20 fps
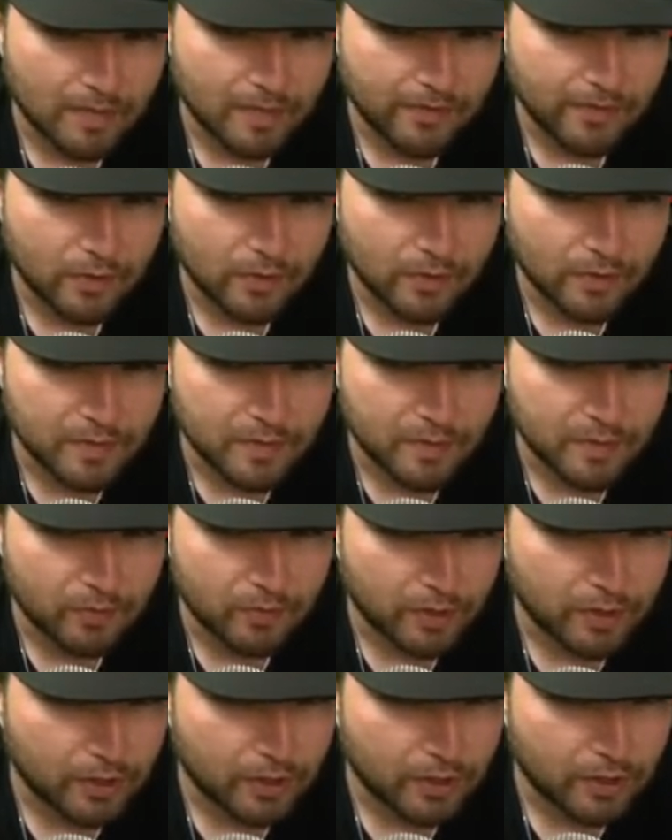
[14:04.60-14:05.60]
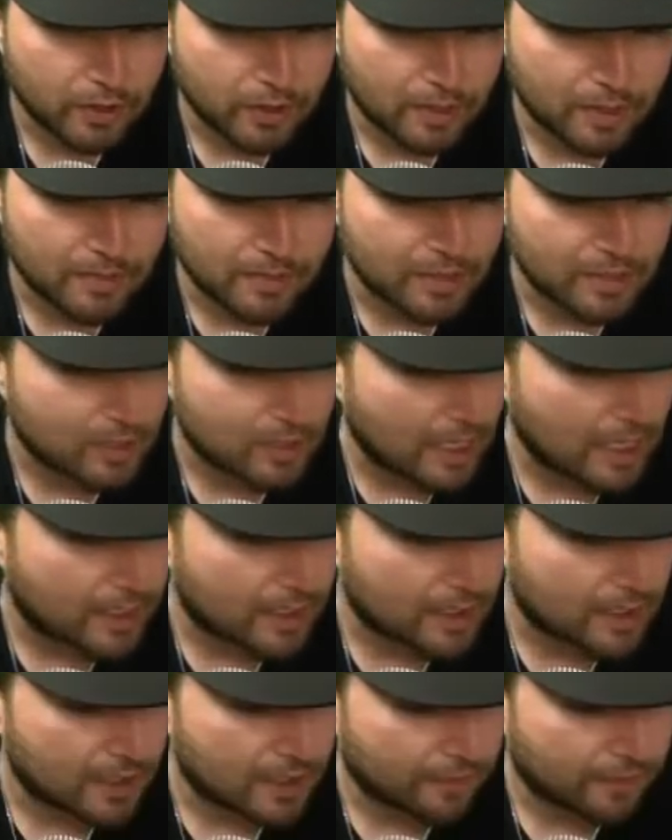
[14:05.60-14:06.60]
though he's been really good. I
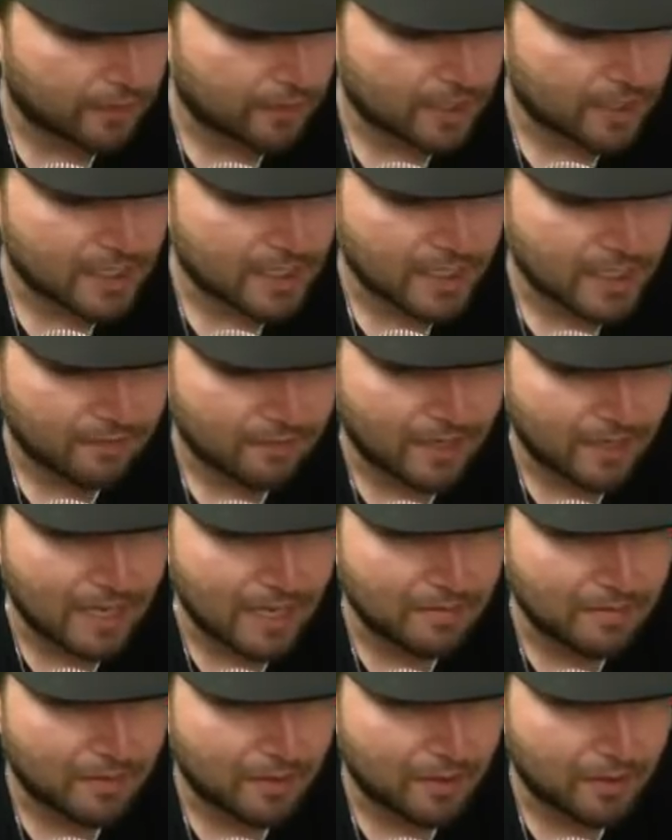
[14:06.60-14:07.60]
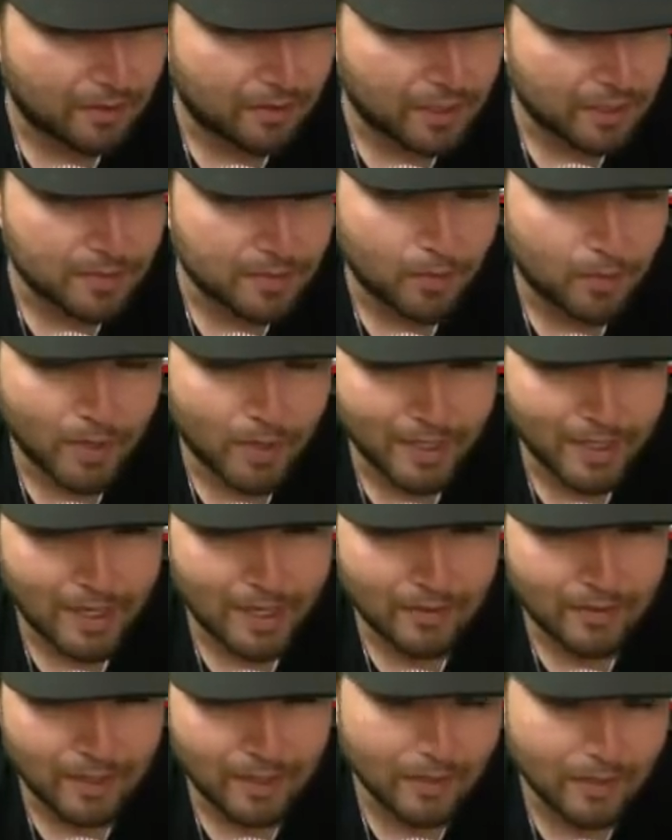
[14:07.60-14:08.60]
just like for the sake of game theory, just pointing
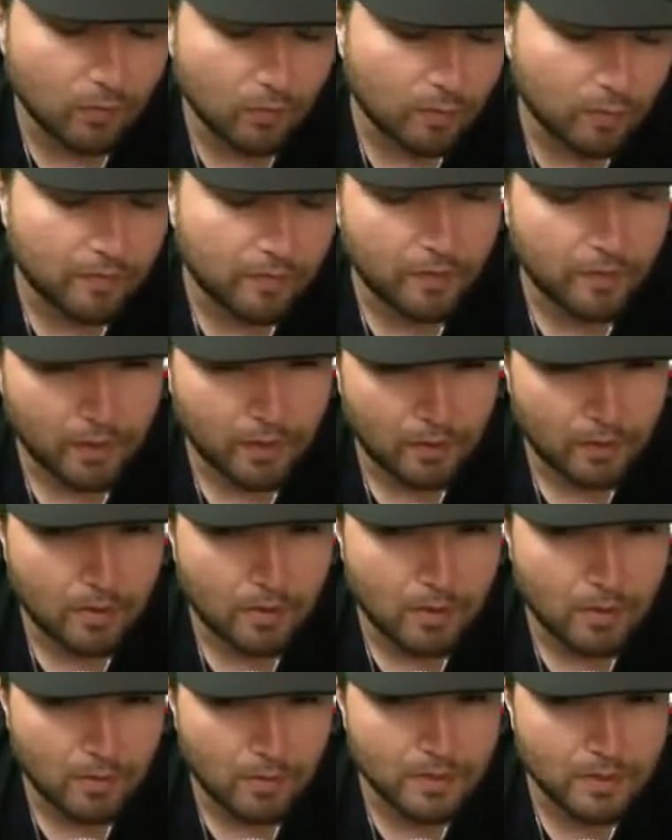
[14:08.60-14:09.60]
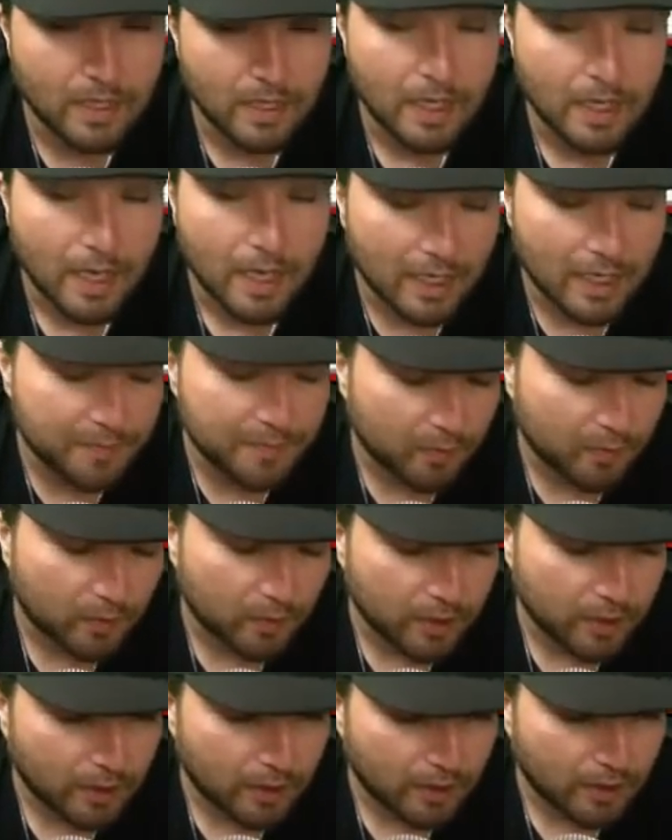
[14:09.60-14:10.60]
out that he will be very low owned, and he's been
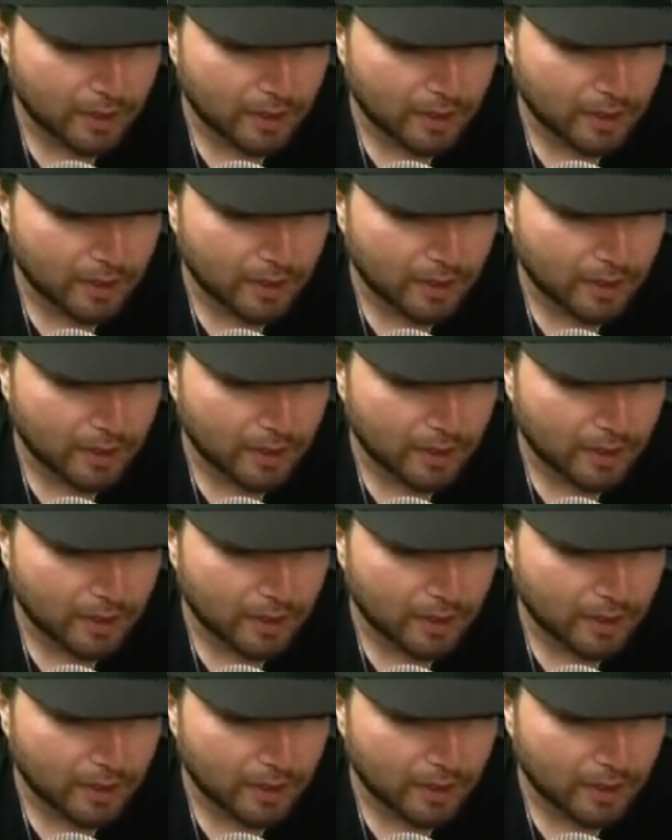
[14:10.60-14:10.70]
really good lately.